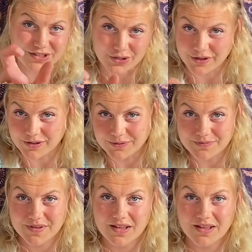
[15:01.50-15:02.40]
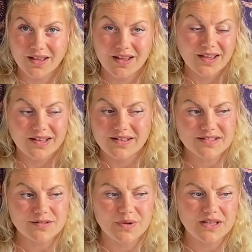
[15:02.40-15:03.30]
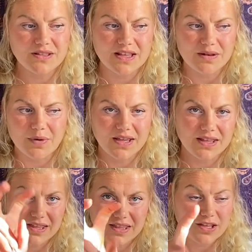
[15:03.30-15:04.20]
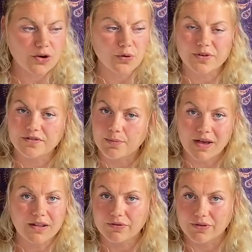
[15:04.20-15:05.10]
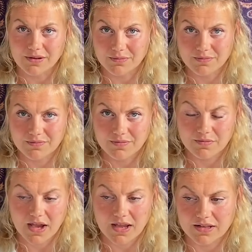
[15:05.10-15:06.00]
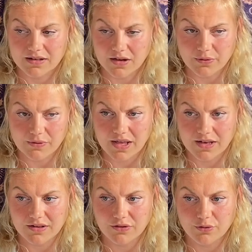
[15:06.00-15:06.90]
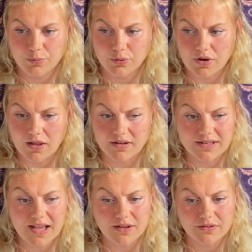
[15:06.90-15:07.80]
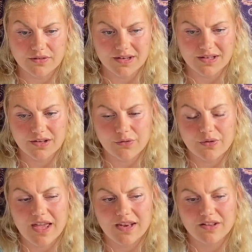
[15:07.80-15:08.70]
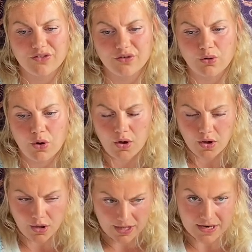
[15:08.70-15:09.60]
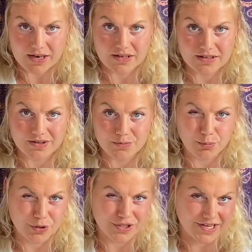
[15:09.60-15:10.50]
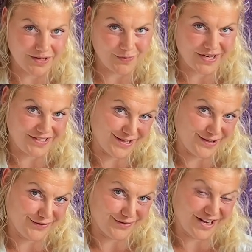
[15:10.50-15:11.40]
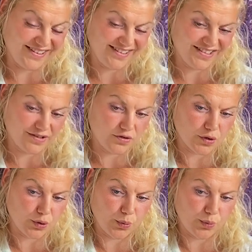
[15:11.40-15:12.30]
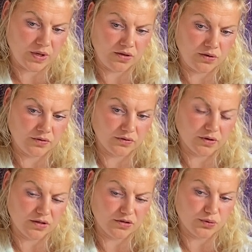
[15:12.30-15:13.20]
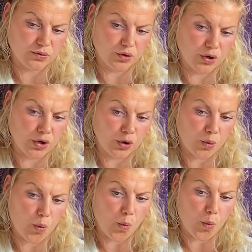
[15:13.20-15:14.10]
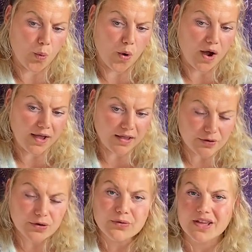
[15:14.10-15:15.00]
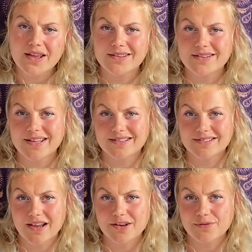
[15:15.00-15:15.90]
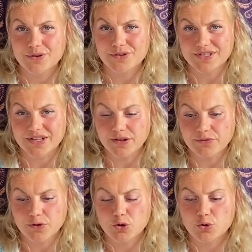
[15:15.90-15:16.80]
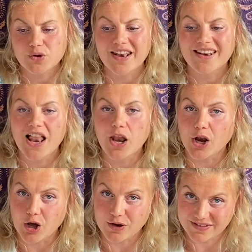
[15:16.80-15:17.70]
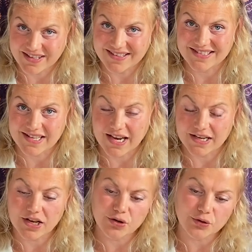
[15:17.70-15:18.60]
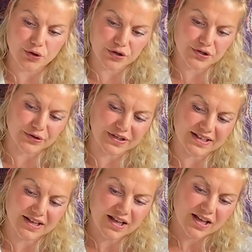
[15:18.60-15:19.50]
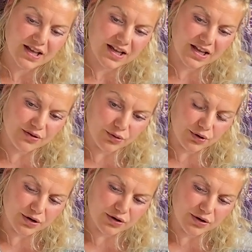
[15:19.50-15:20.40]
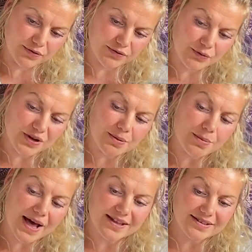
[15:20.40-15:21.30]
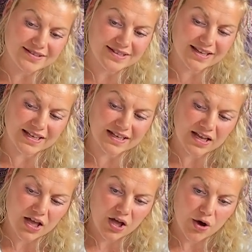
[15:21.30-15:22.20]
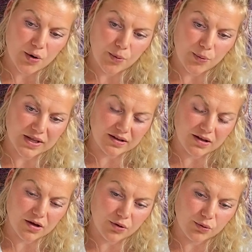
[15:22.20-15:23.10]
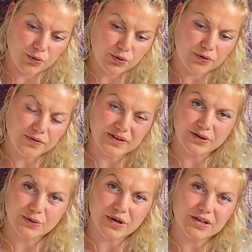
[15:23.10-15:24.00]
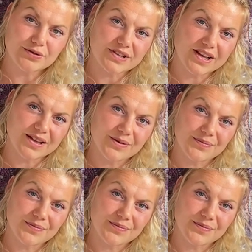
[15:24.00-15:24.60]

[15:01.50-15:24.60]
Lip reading: each other. It doesn't mean that my ego was a bad thing. I did not create it to put others down. I did create it to protect myself, right? So when you start to learn why you created that side of yourself, you can love that side and nurture it in order of rebalancing it with who you feel you are today.